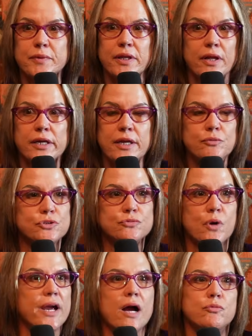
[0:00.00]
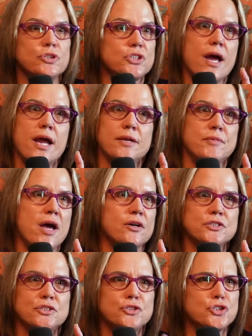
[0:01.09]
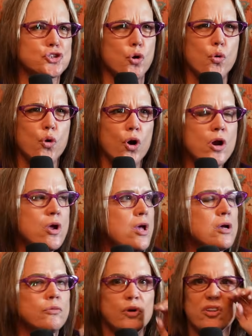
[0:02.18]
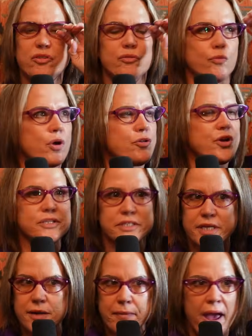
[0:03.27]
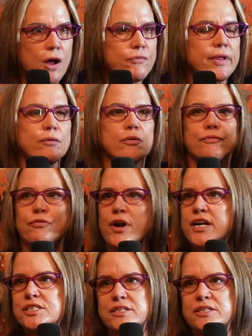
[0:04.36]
I mean, like, he was right. I wish I had him now, because to score, whether you had to see him out, they were fresh.